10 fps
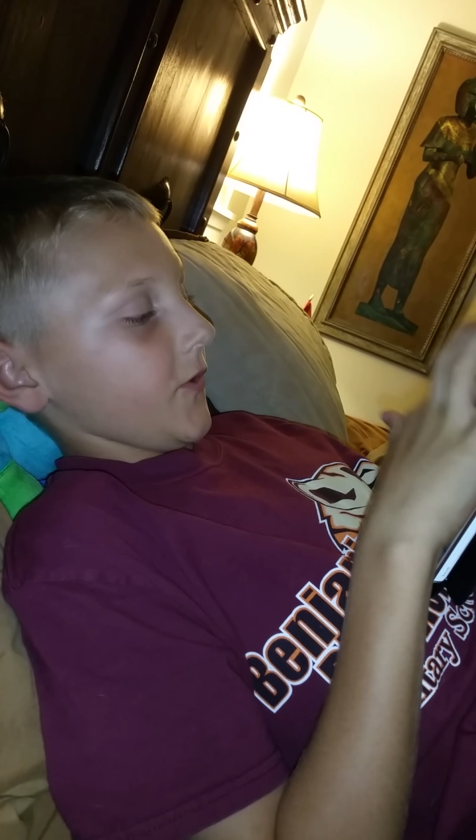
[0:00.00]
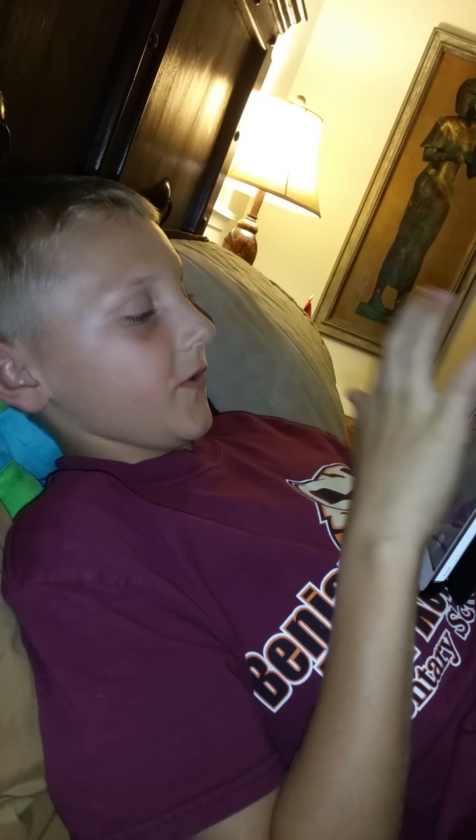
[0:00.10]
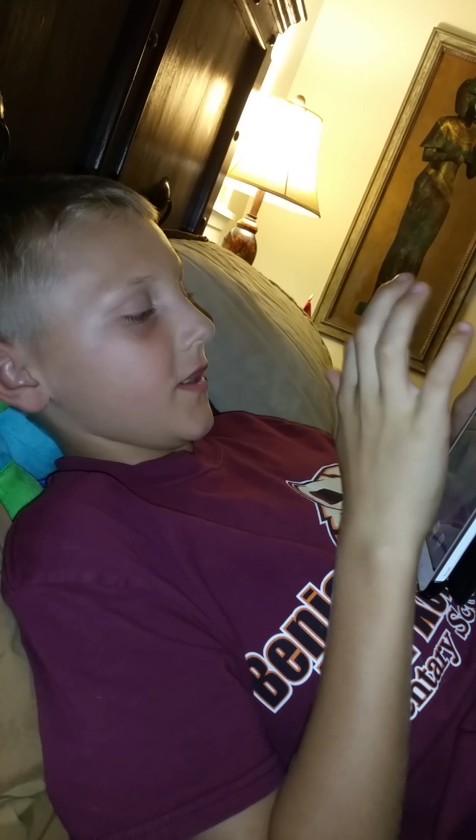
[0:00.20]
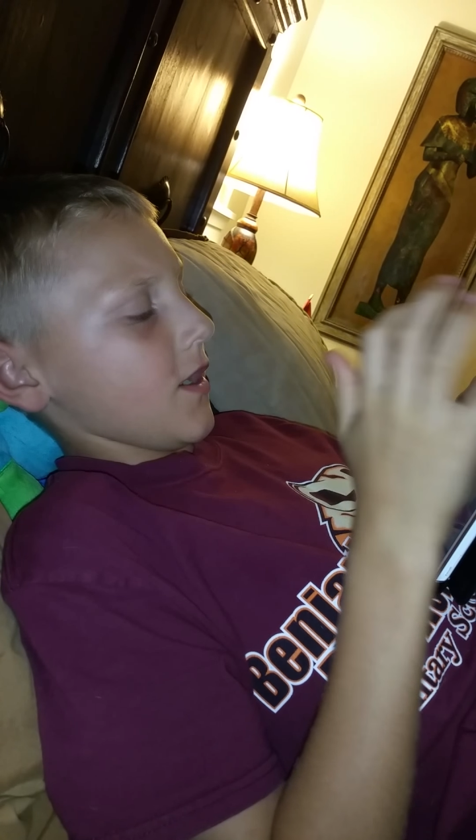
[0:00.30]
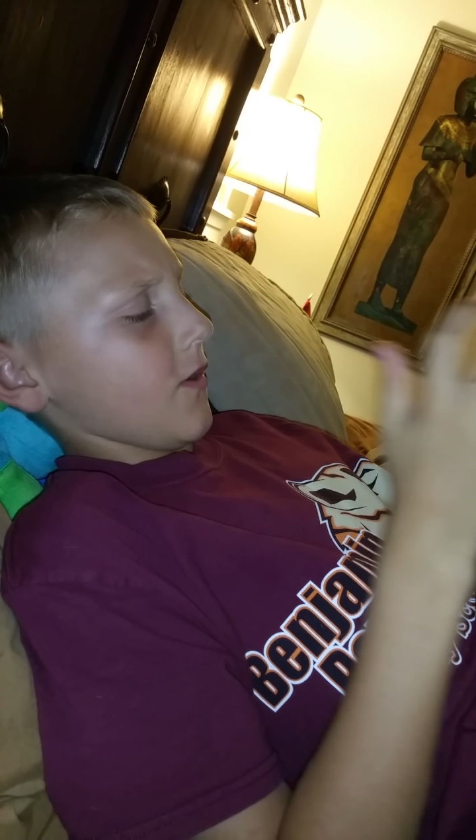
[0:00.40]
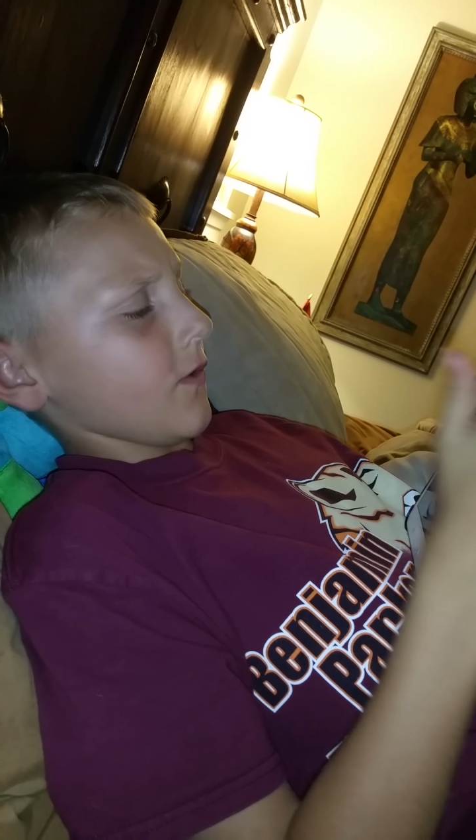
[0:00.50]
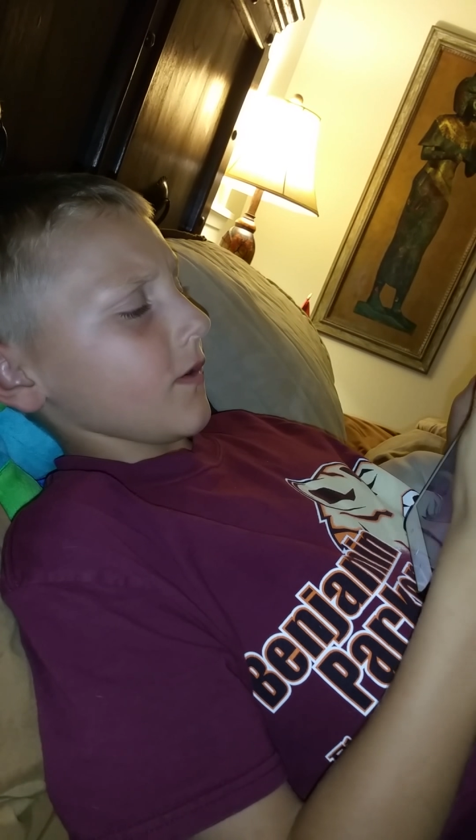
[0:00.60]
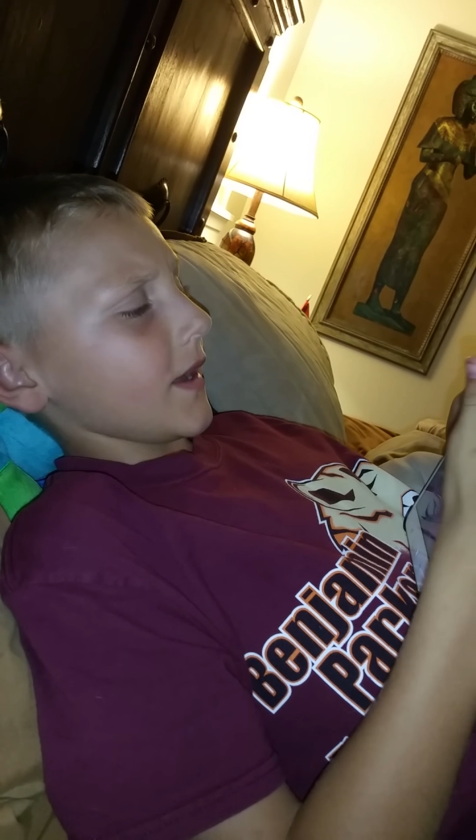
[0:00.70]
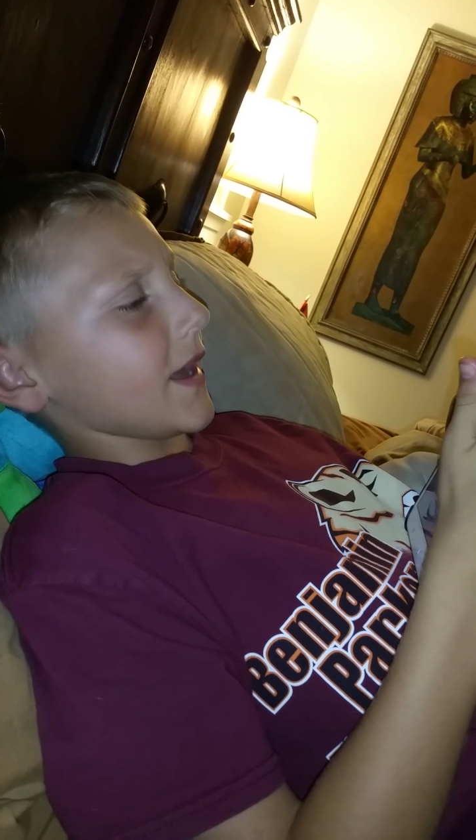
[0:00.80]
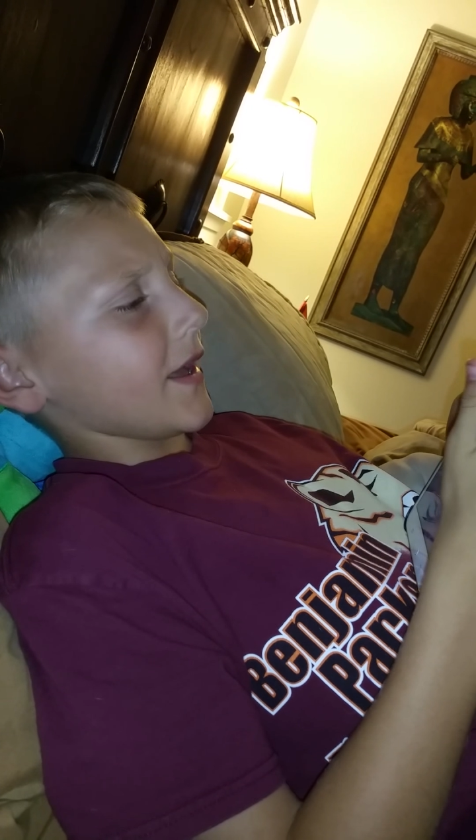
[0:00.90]
You would
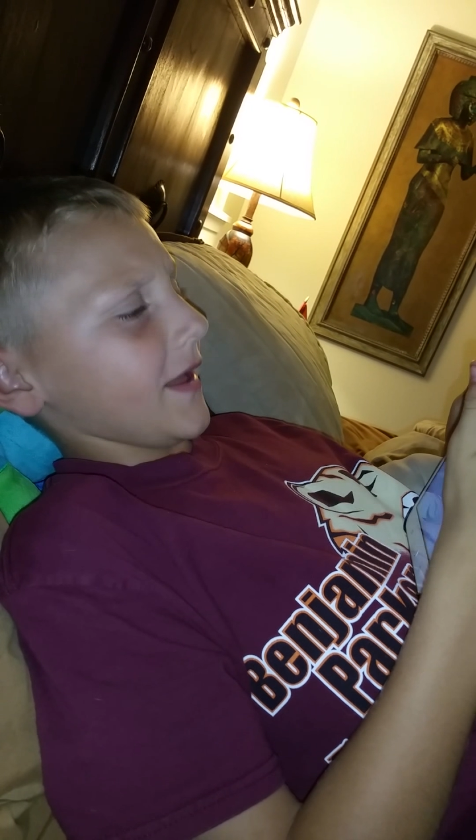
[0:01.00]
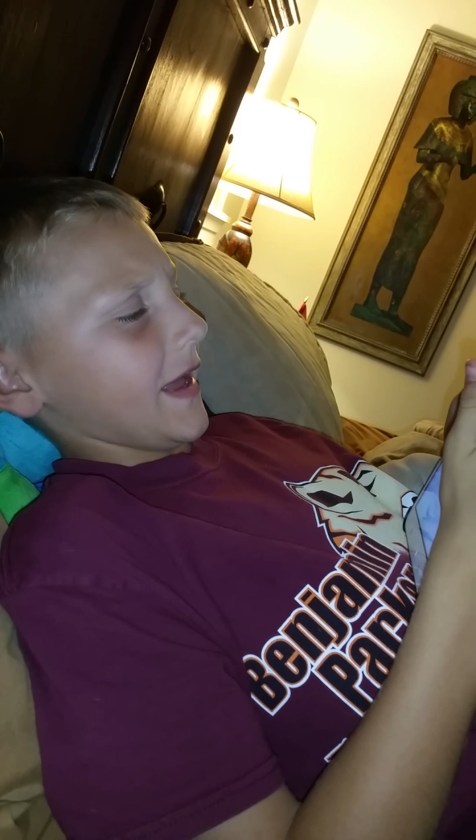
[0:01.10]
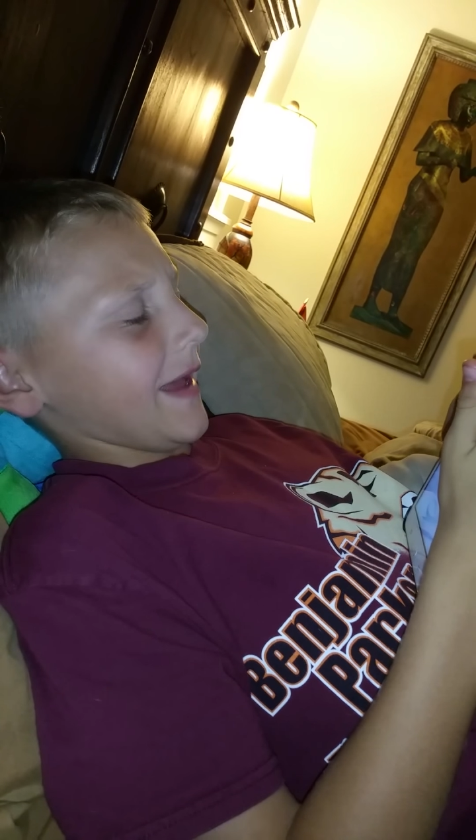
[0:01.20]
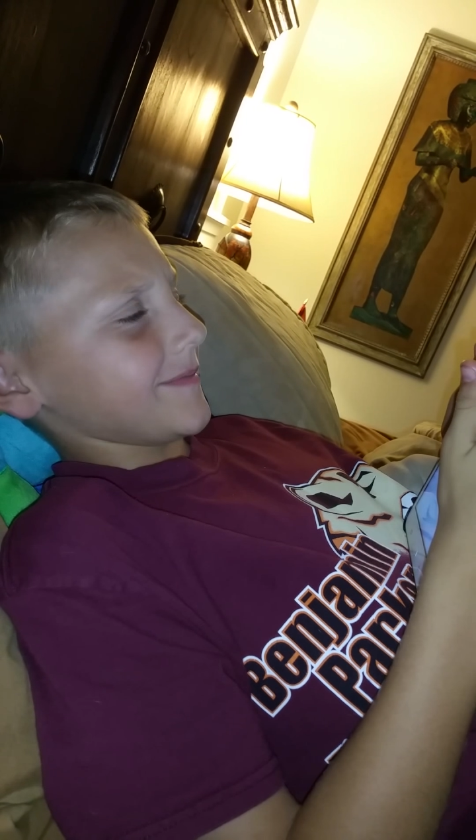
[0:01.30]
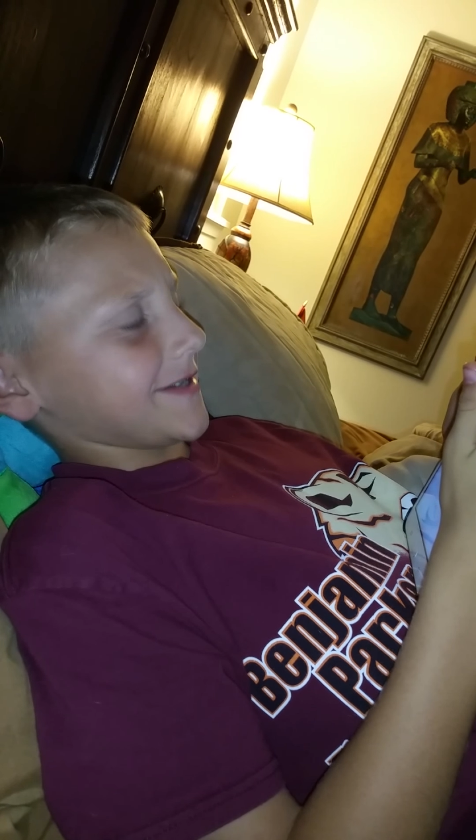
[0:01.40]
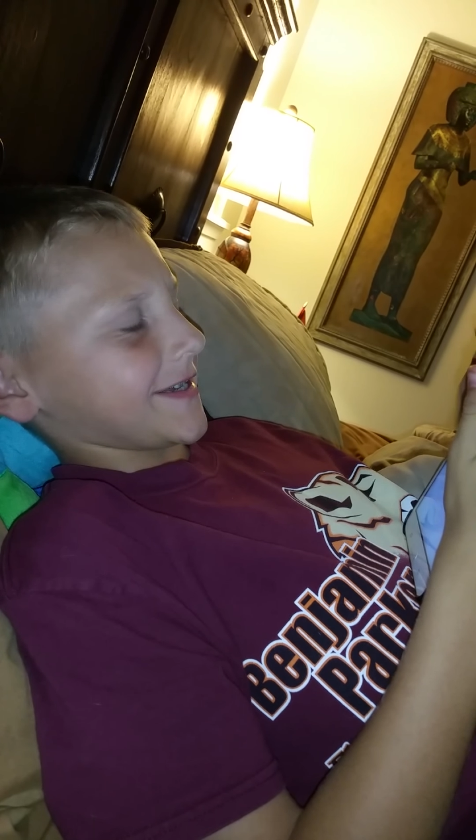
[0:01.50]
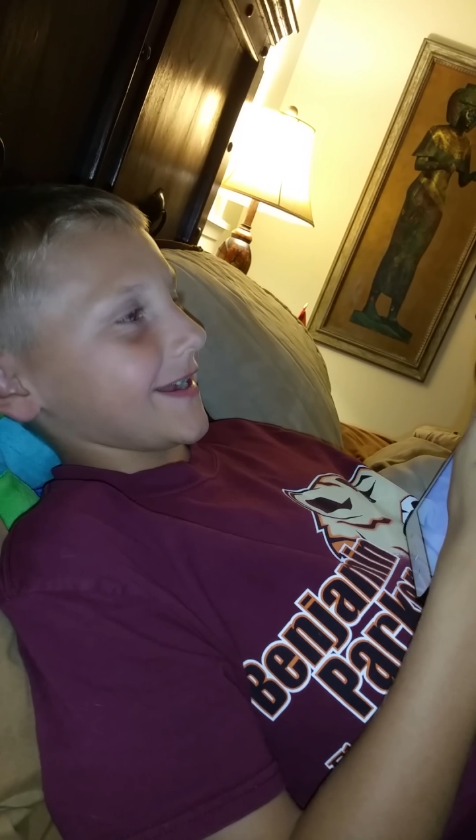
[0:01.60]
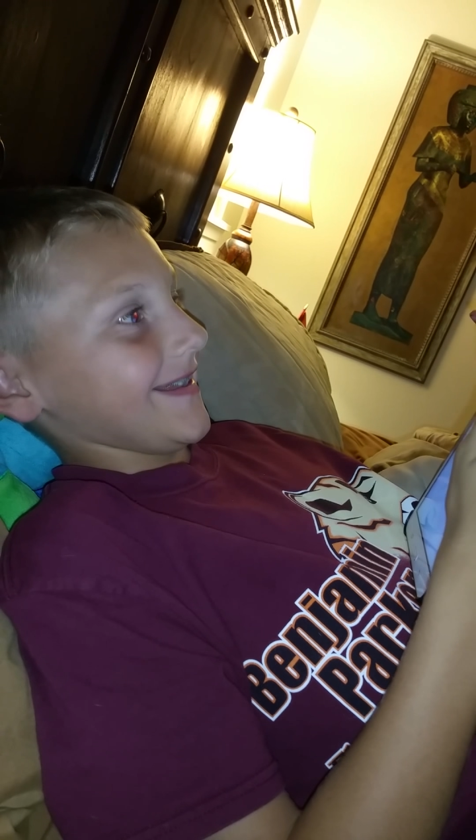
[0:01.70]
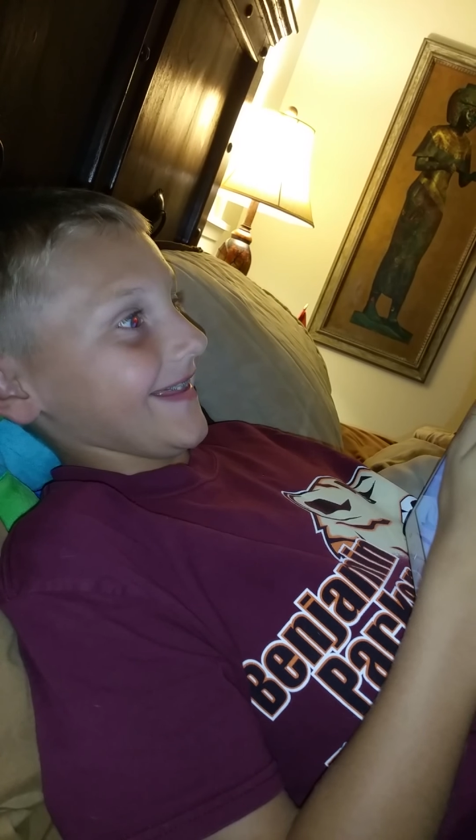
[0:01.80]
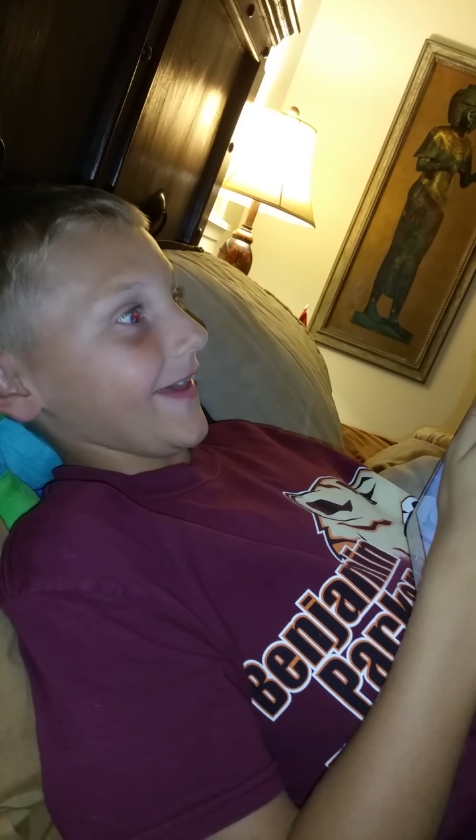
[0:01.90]
go. Oh, I'm
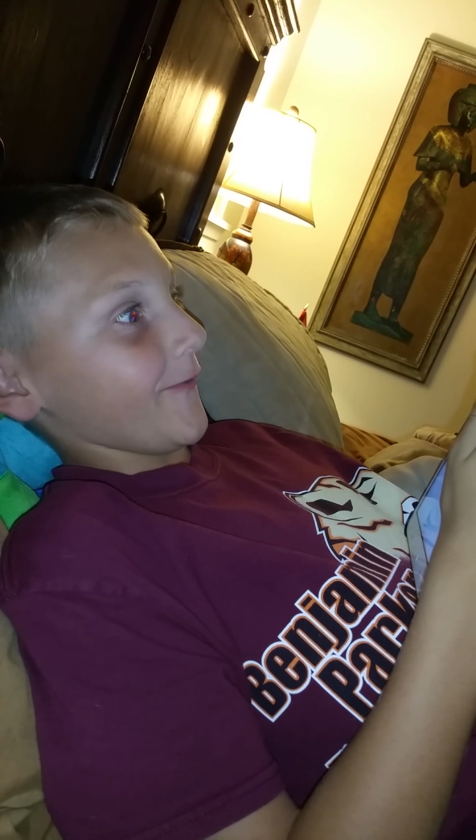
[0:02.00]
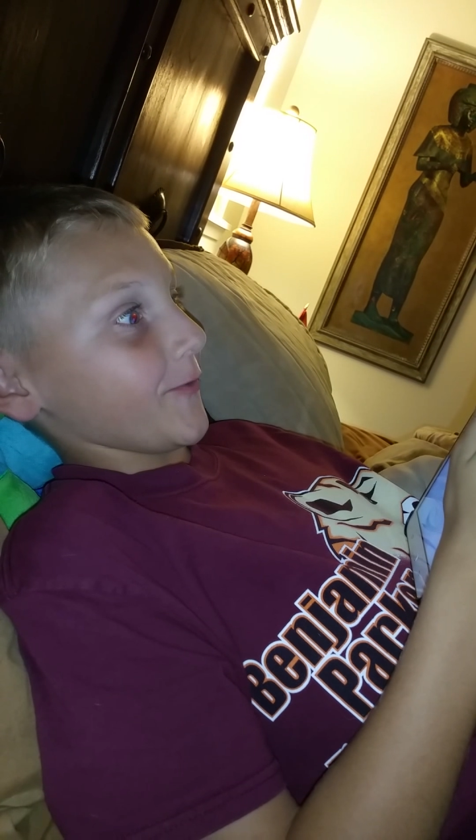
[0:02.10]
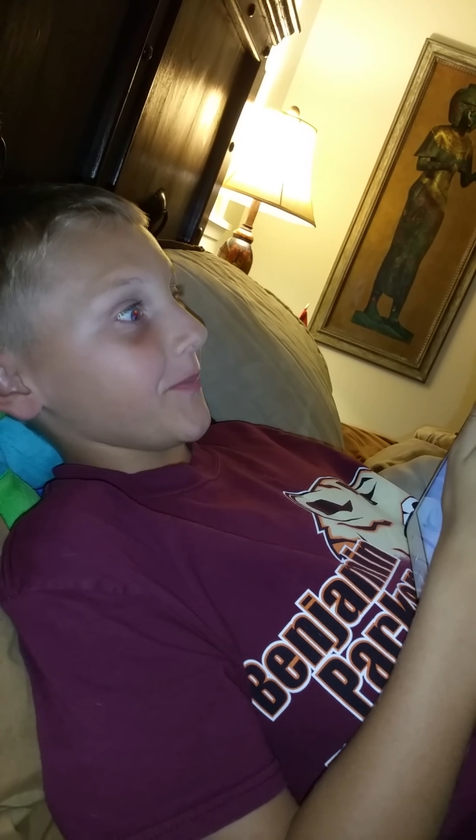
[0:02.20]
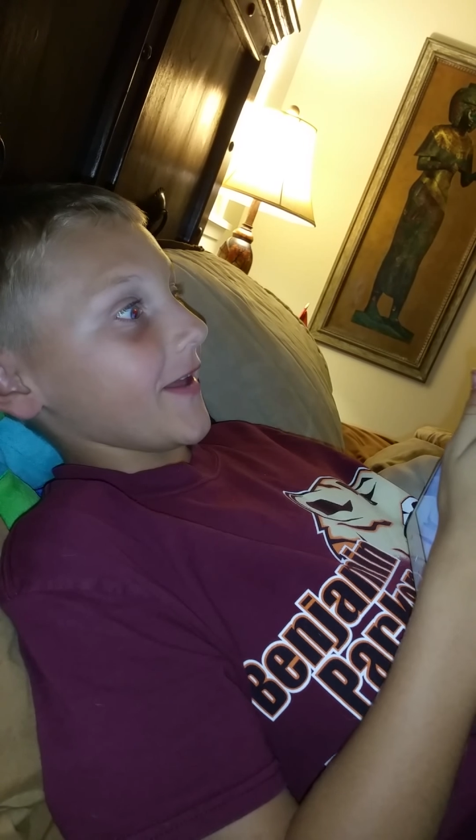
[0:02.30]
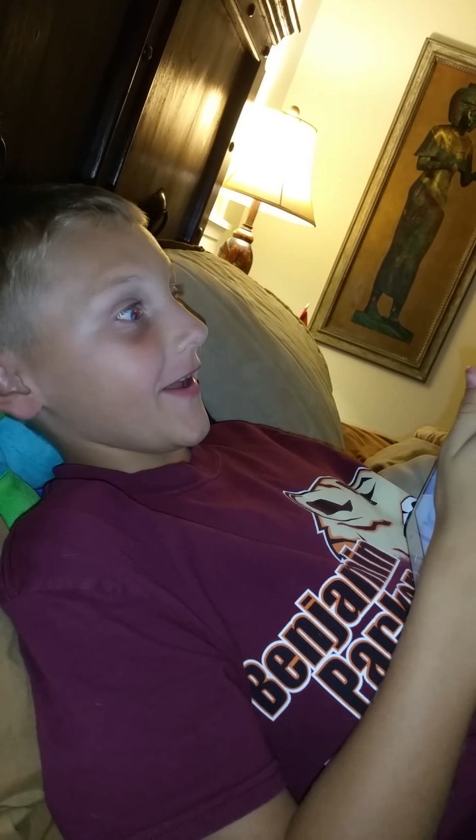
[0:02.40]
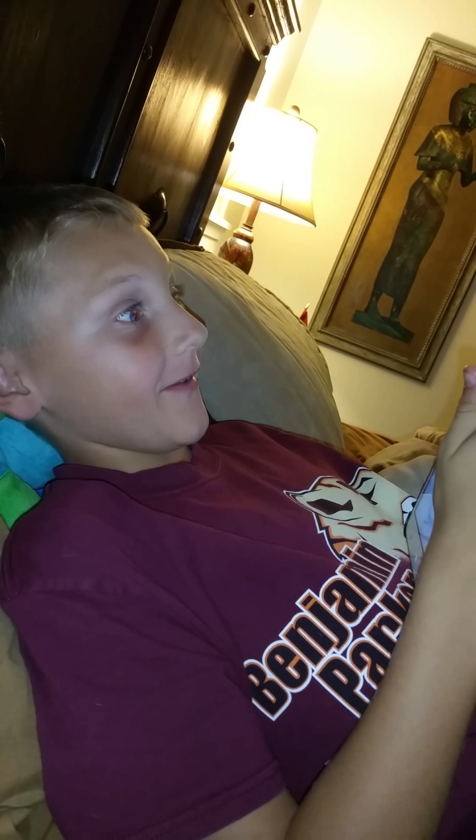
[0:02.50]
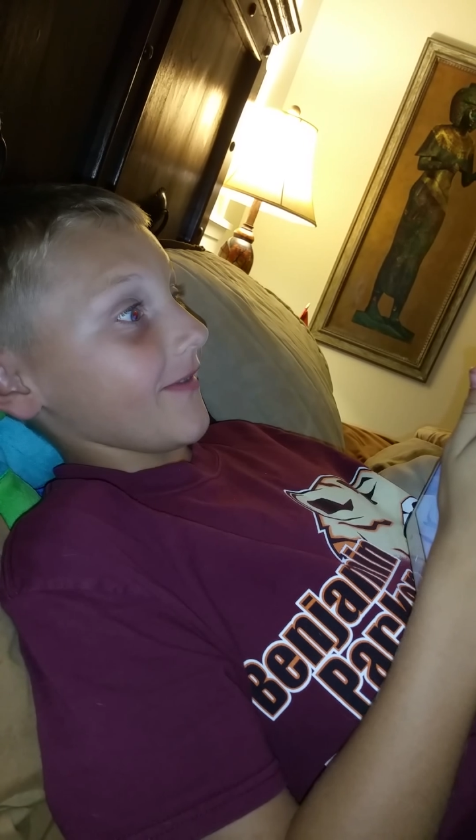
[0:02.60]
just gonna leave